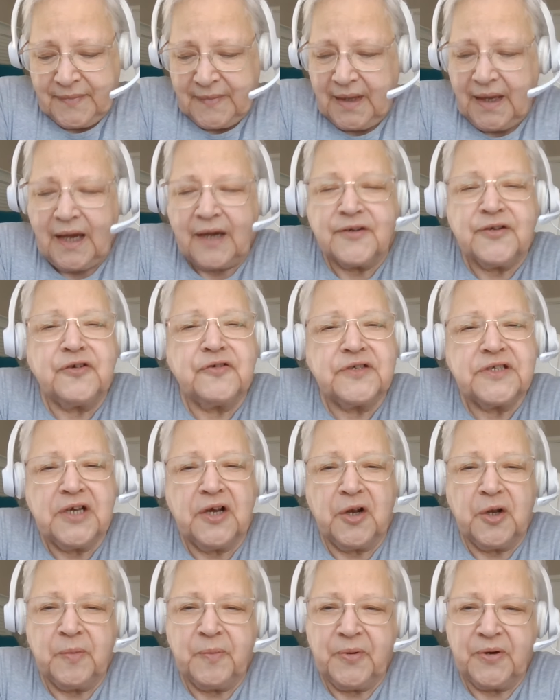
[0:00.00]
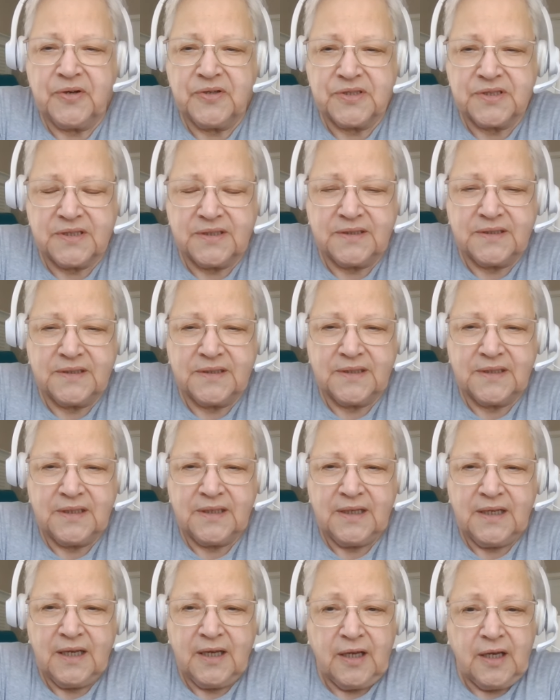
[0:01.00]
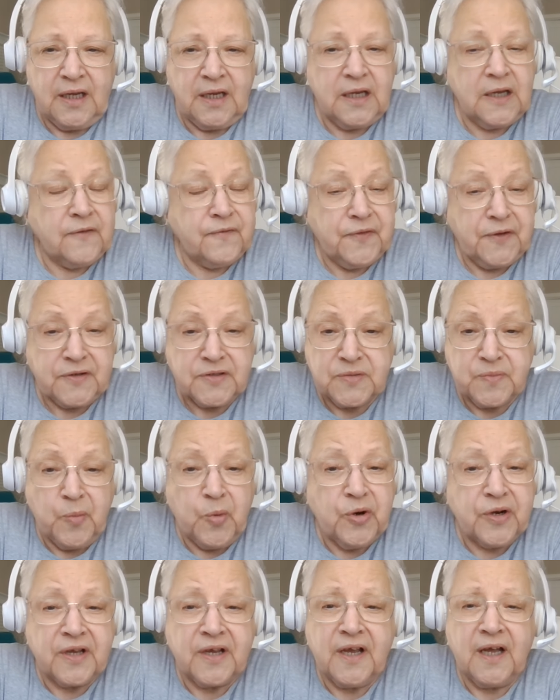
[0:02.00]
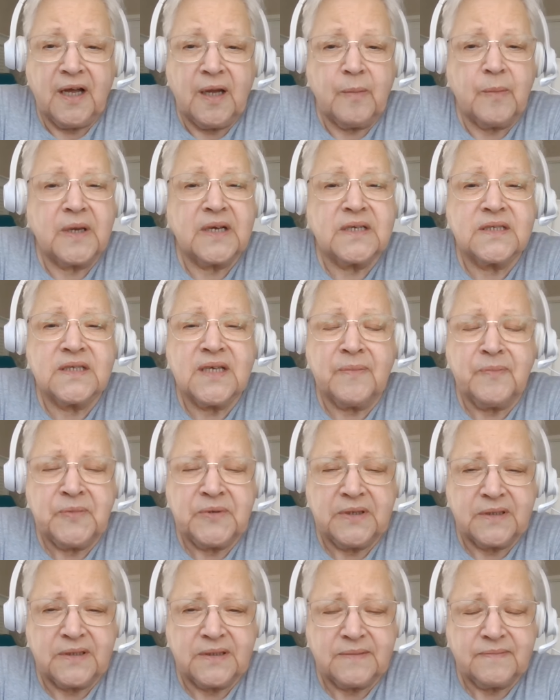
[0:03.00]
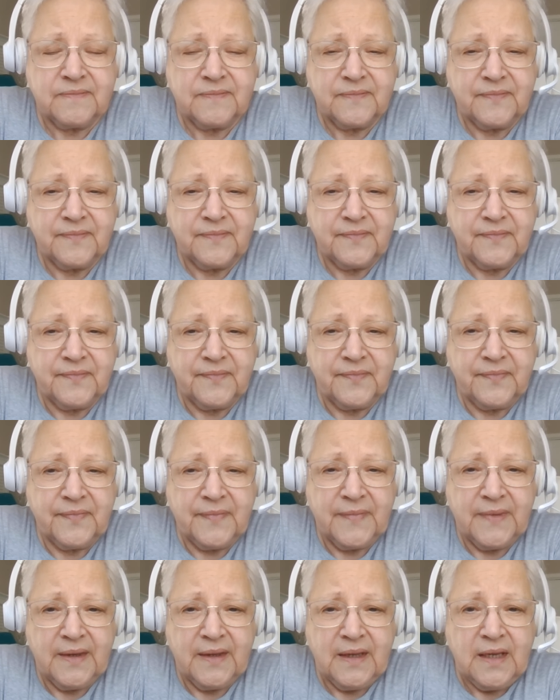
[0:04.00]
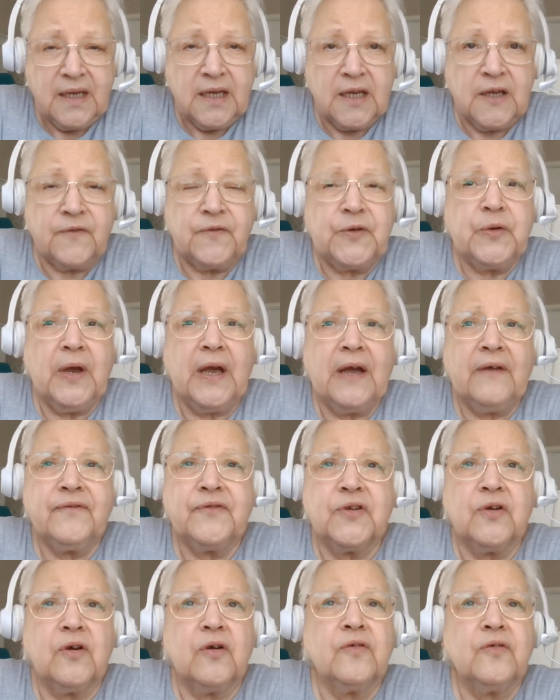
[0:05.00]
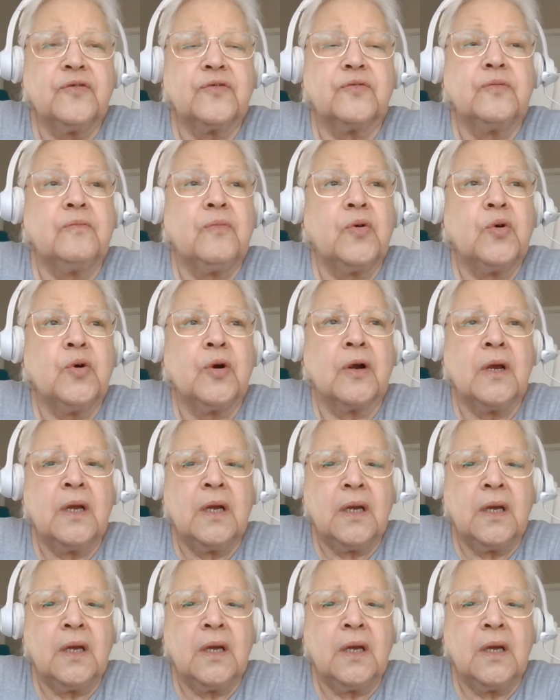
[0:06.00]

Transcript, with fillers: how do you tell a person? If there's more to come, accept it. If you have to go through more,